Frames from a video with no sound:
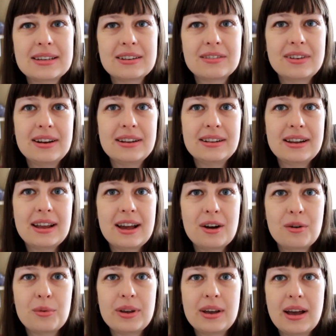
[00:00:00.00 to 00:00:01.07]
and right
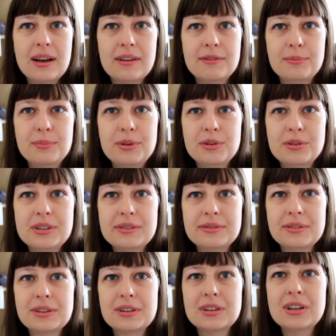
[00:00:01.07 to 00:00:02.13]
now we have
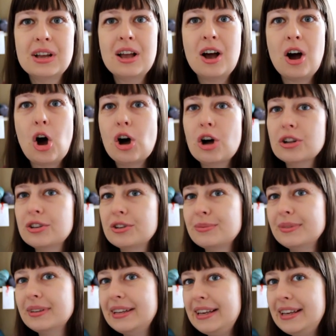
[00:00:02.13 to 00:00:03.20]
beautiful
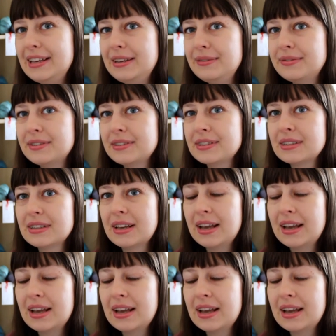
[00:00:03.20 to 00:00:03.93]
autumn leaves,